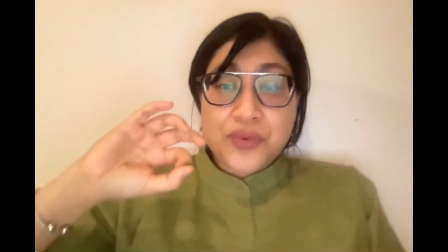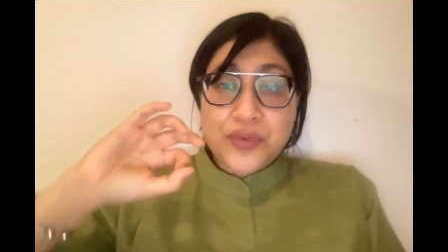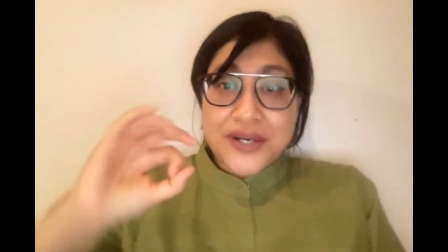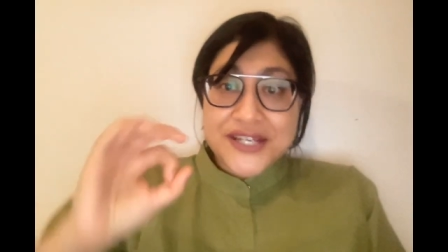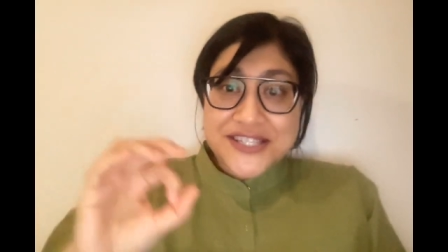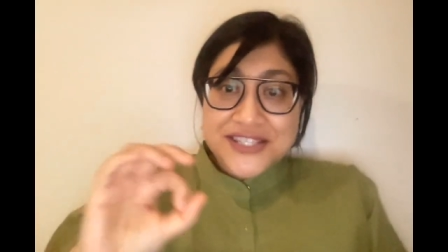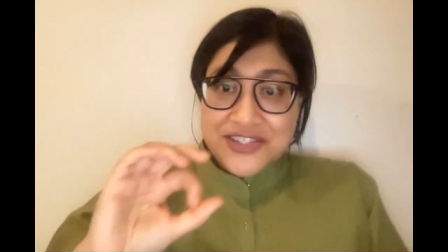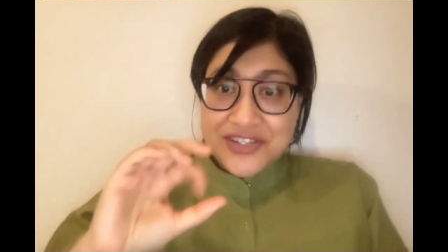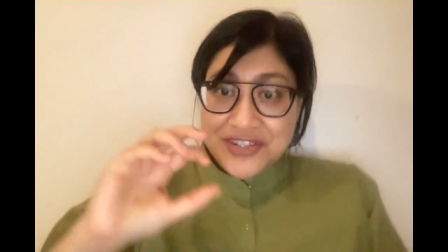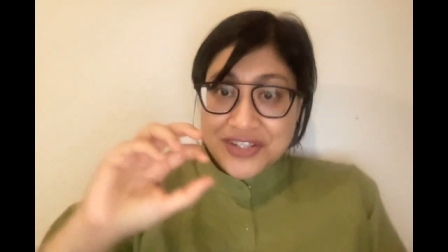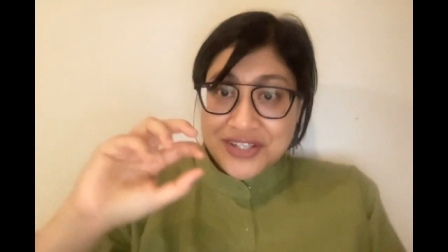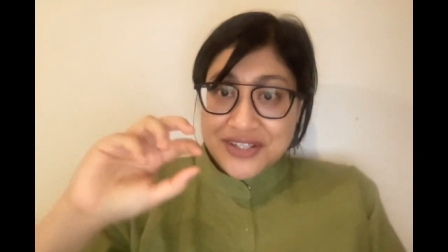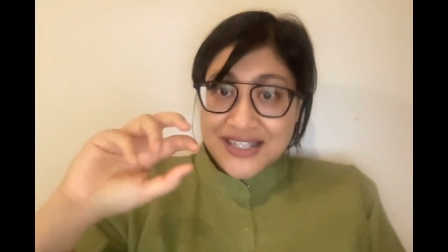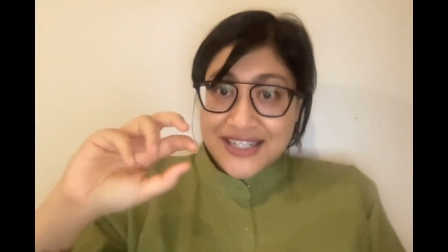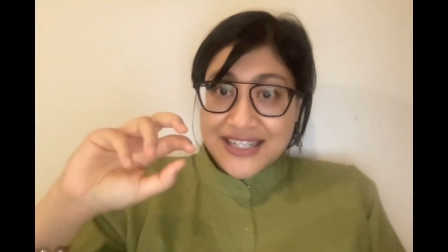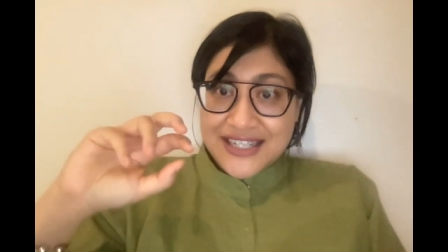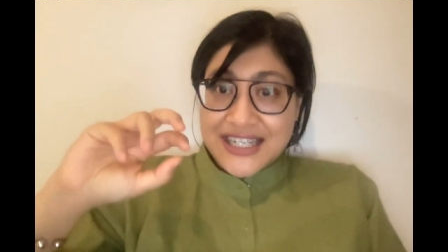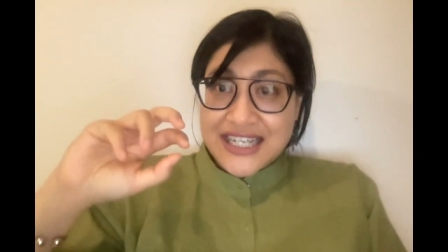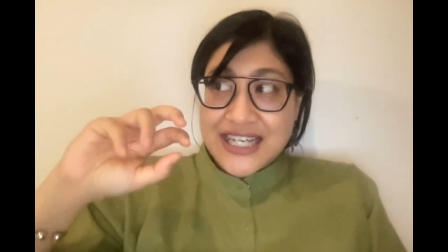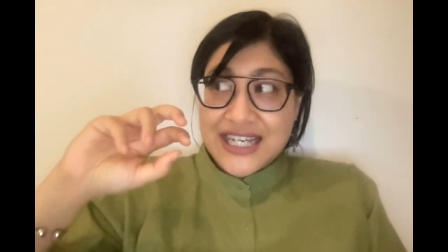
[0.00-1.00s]
Western
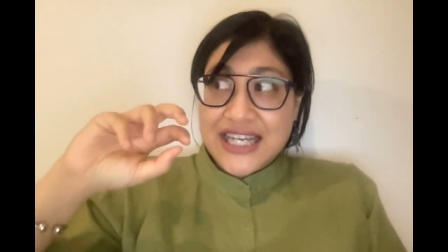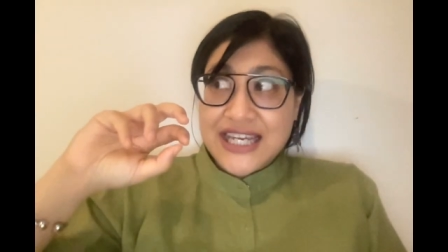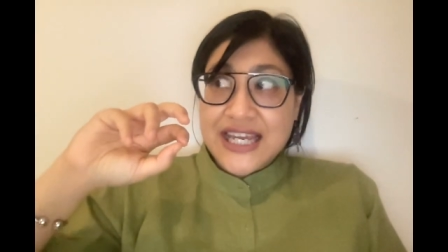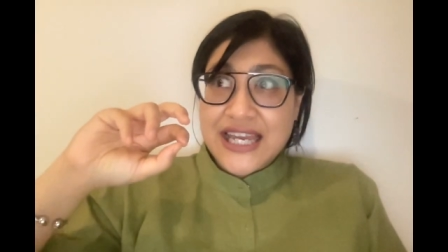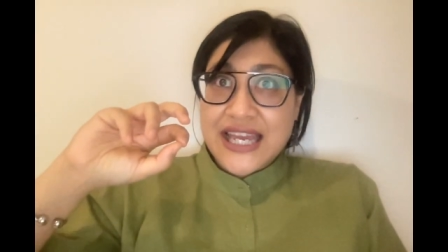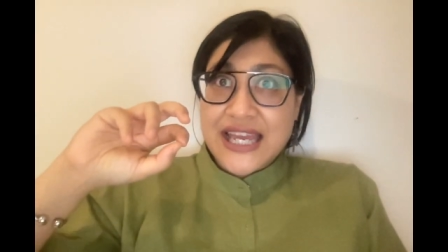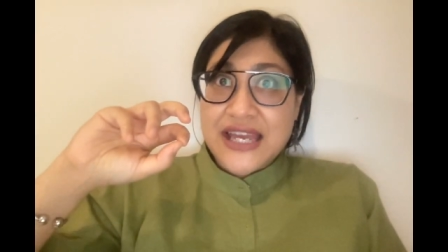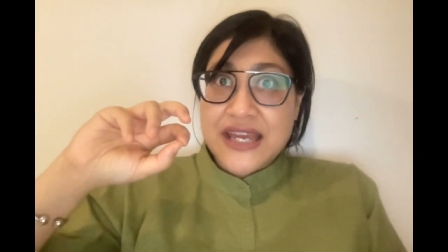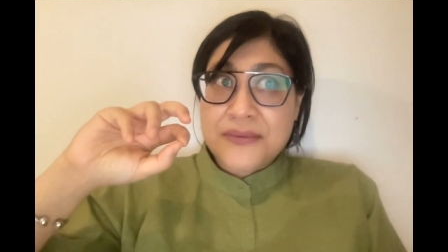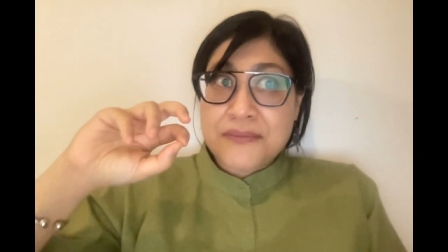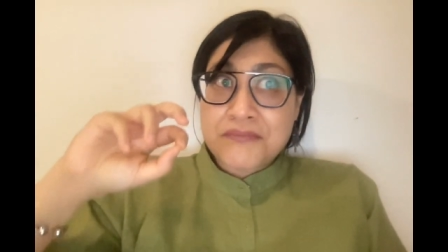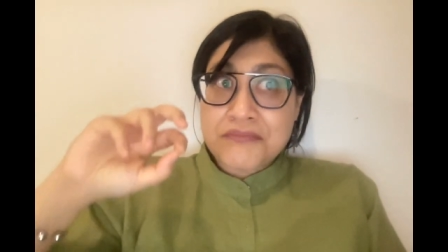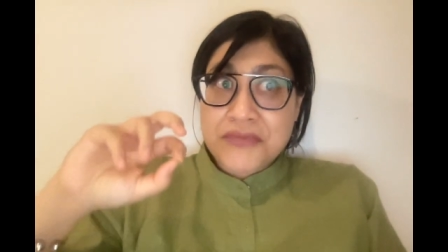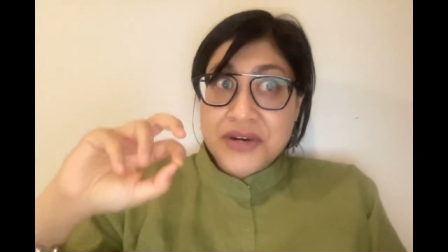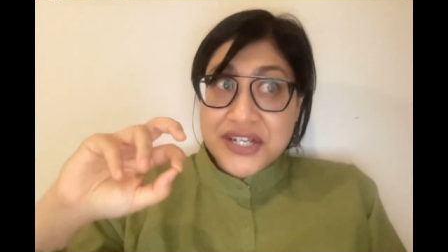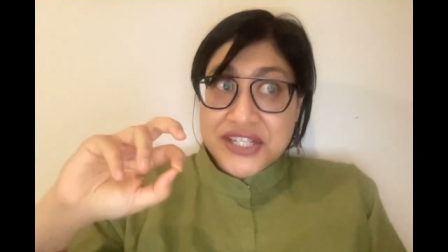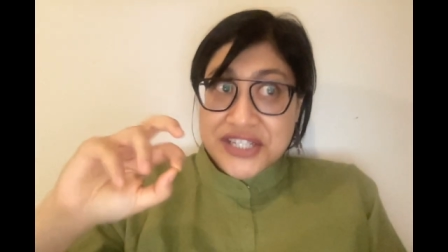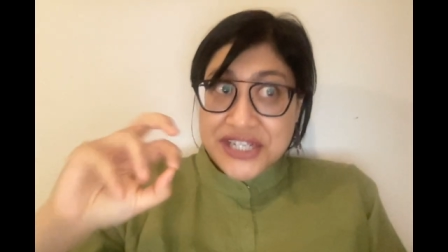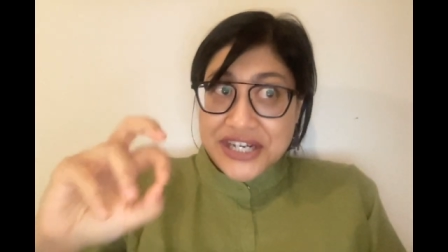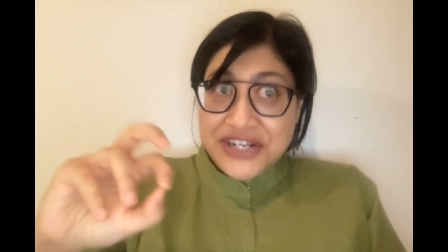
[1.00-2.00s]

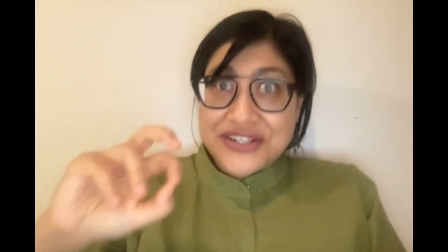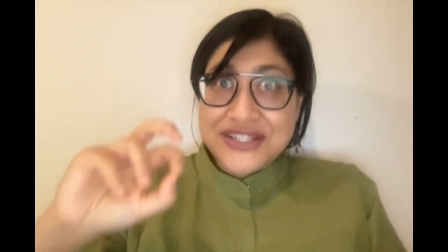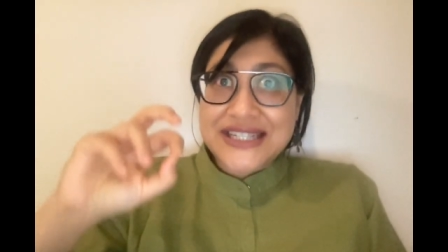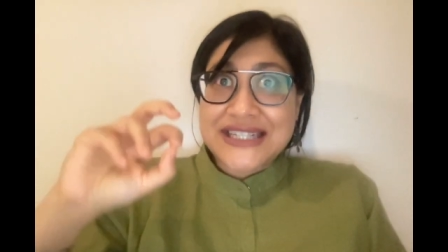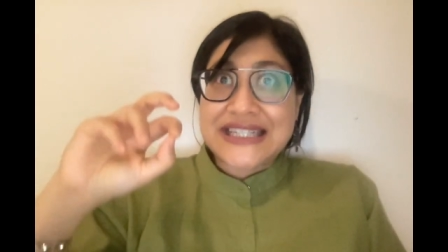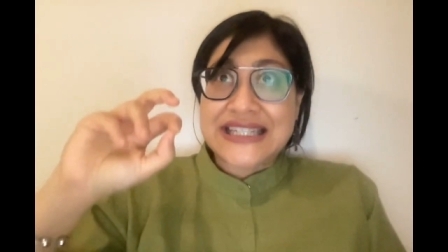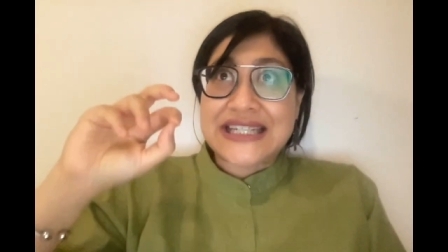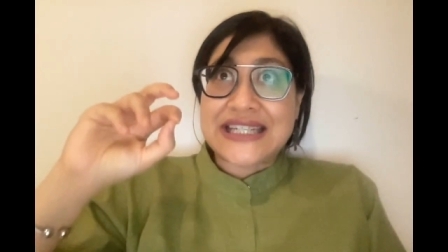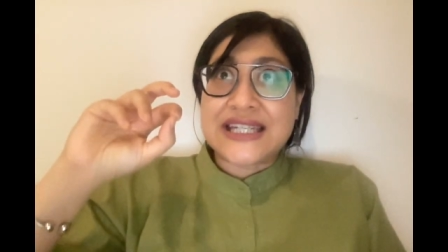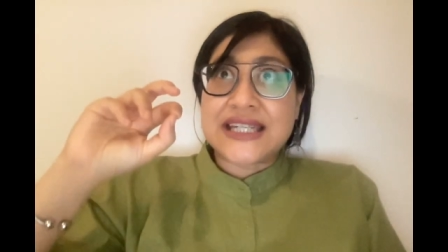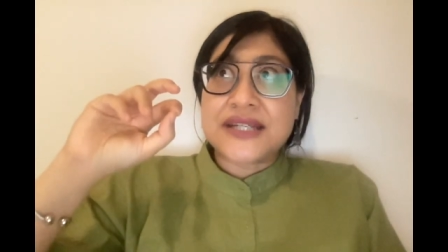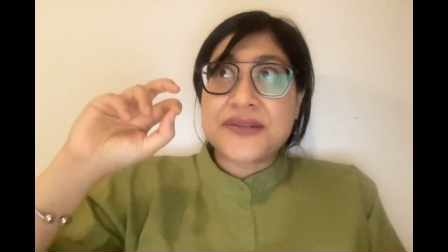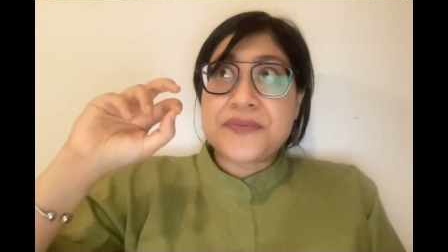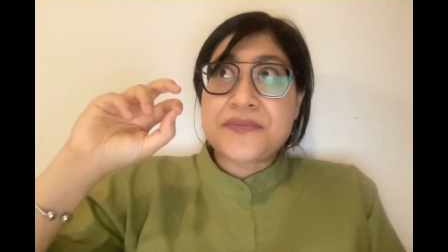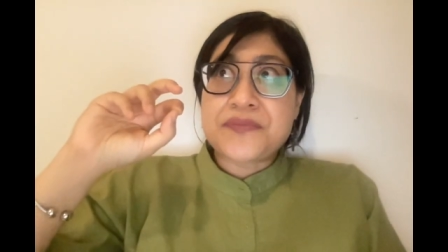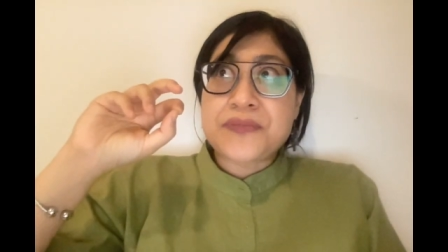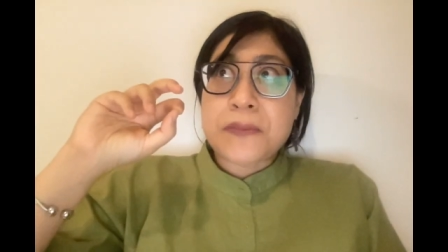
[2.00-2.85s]
modernity